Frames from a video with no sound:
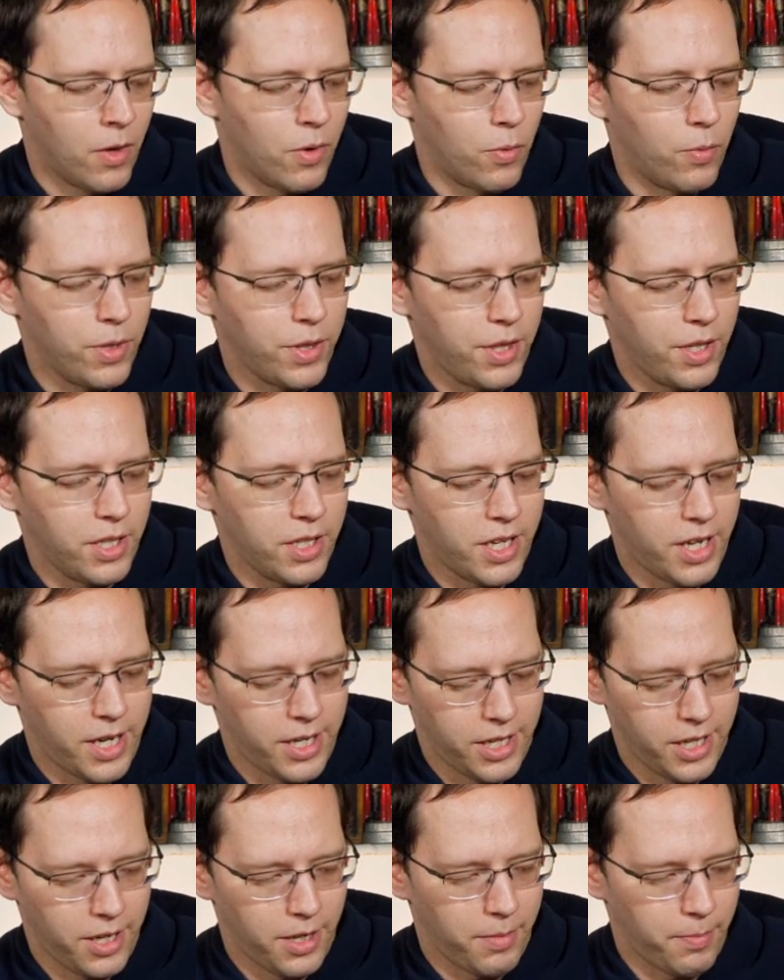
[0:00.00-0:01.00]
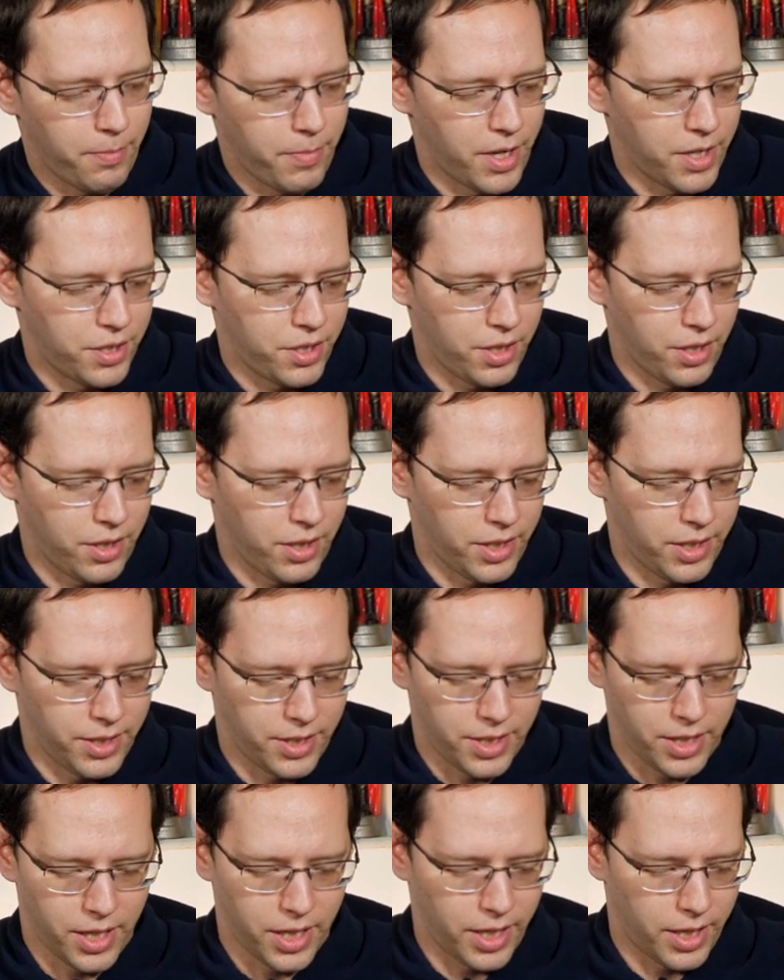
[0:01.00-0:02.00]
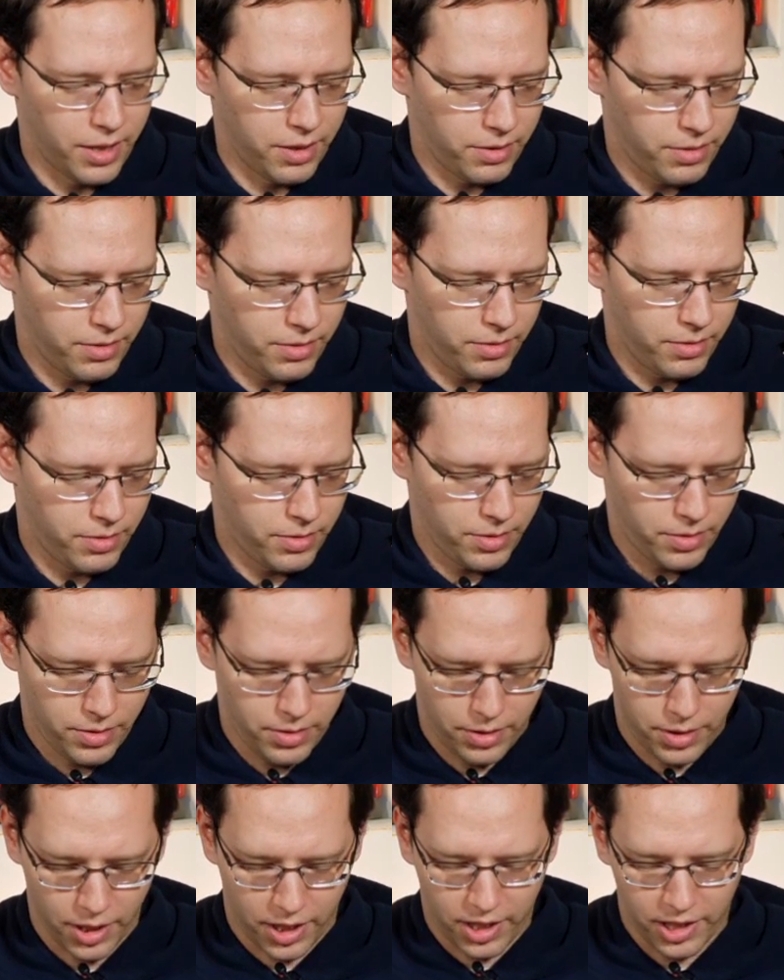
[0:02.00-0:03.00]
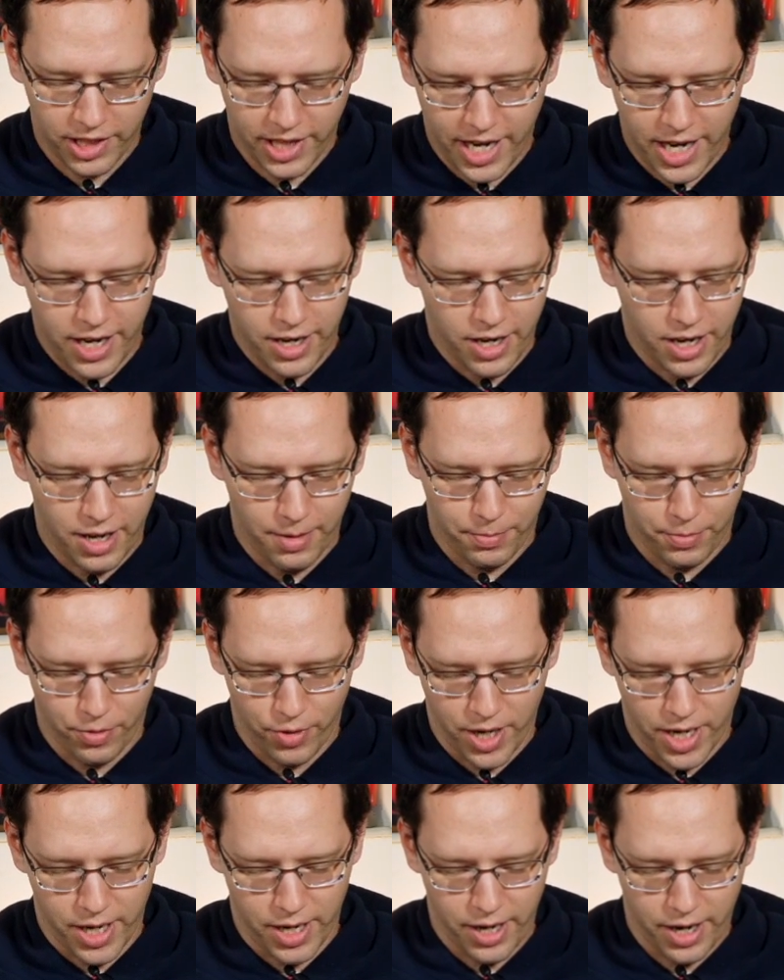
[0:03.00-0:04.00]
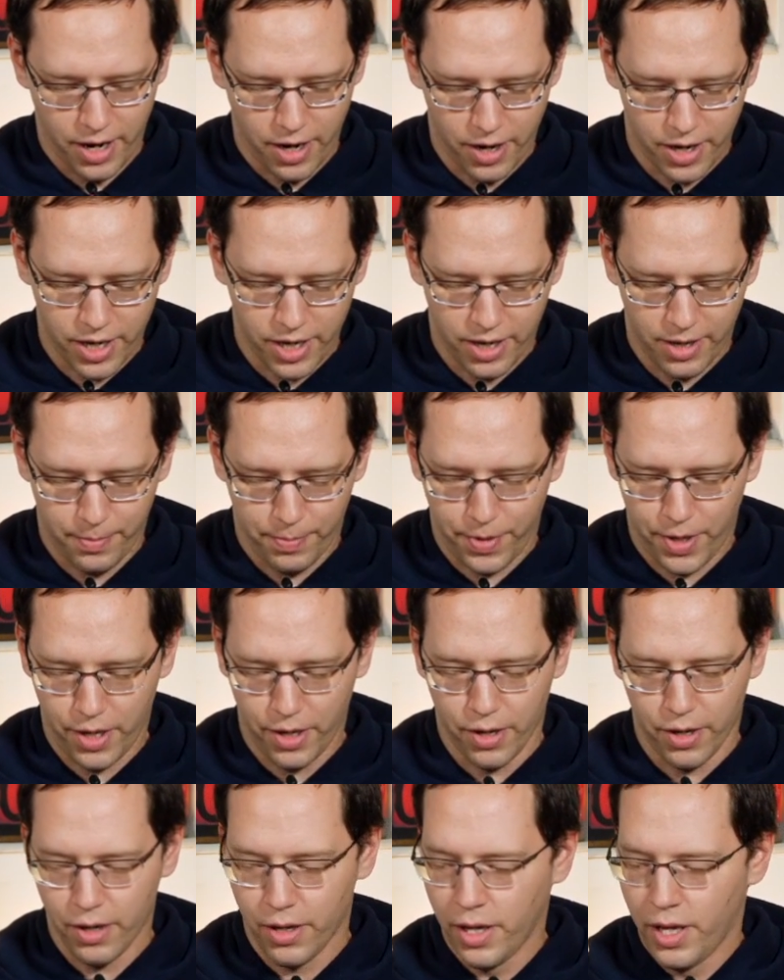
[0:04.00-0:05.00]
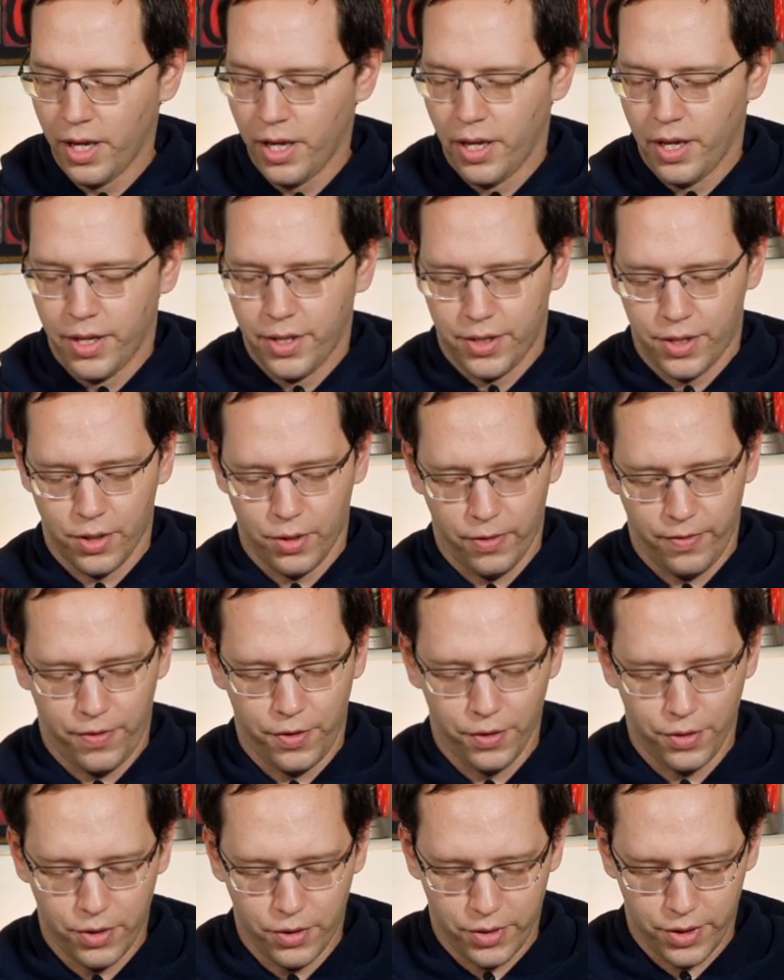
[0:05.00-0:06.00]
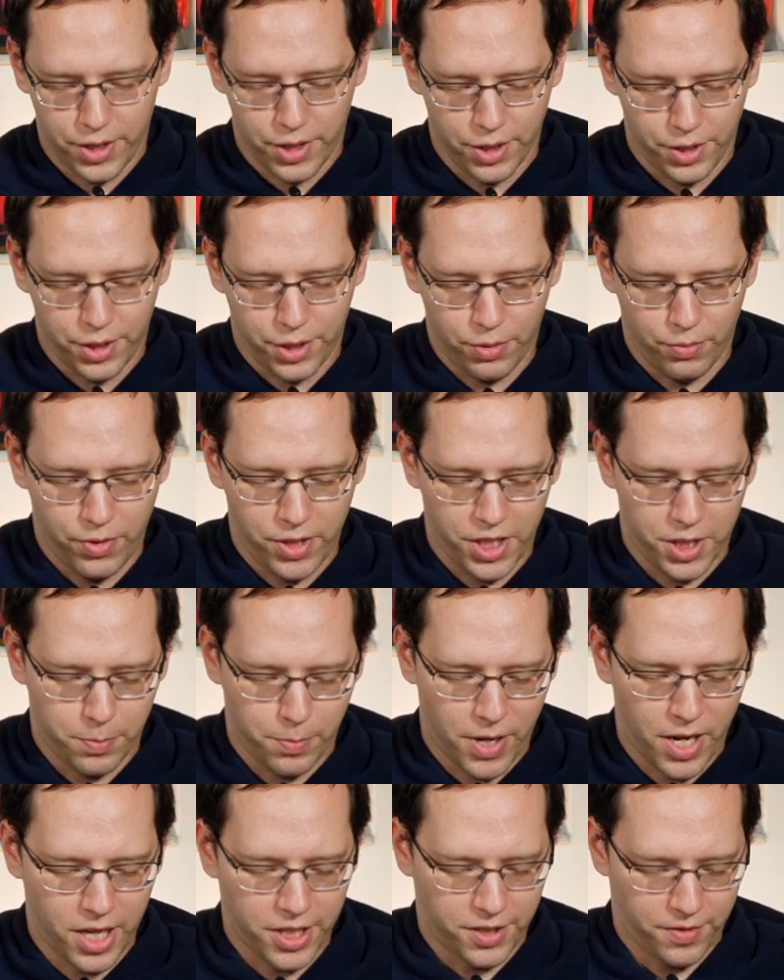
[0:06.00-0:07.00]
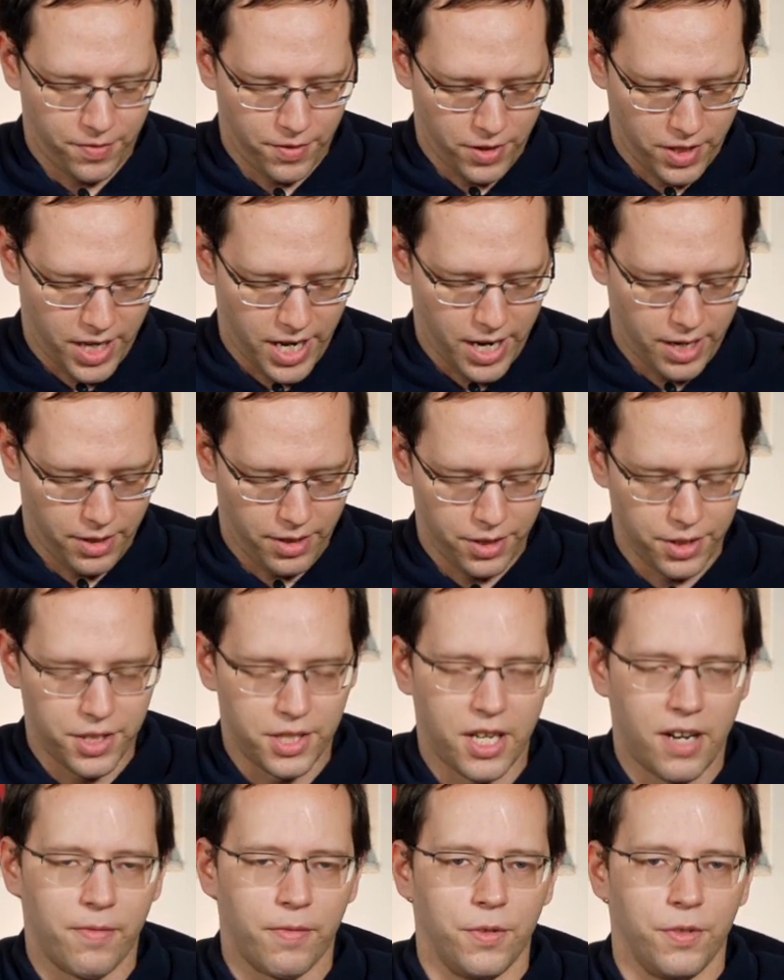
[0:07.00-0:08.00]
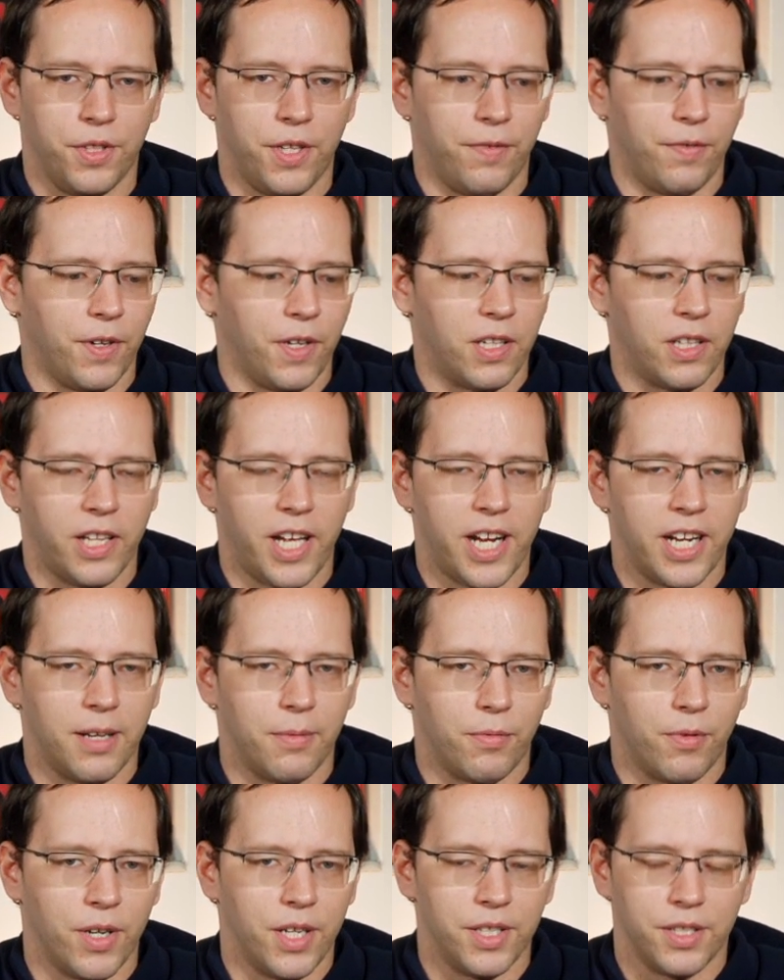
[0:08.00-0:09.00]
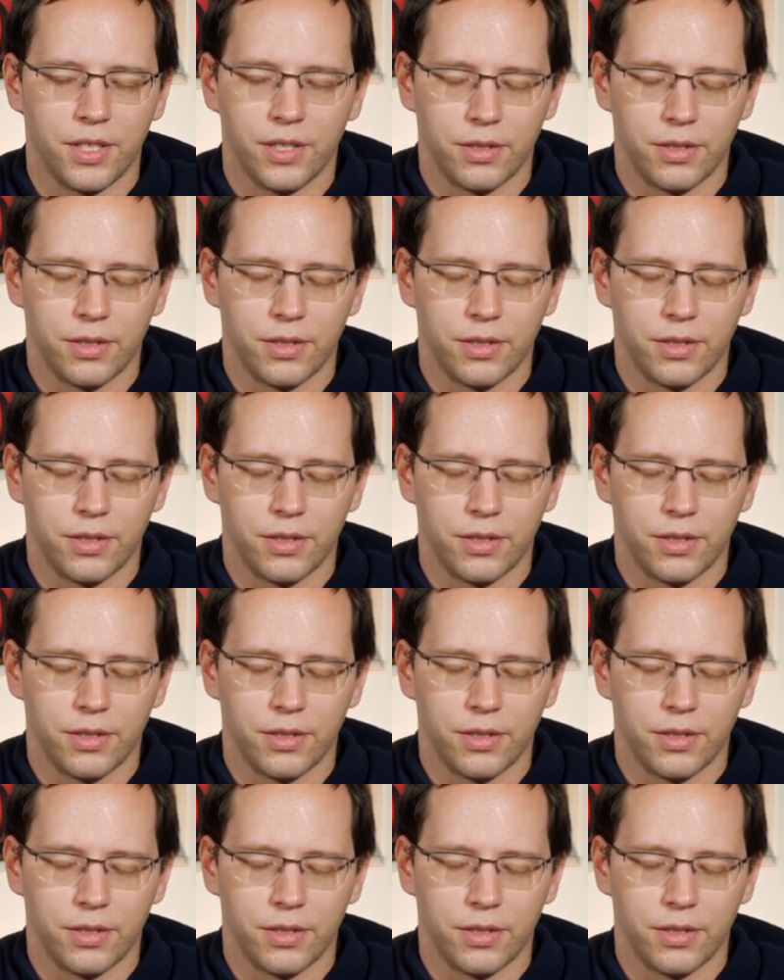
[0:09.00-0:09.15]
One thing that I didn't mention is the clan upgrade area up here. So if you'll notice, there's 3 spots for that. There's several different clan upgrades.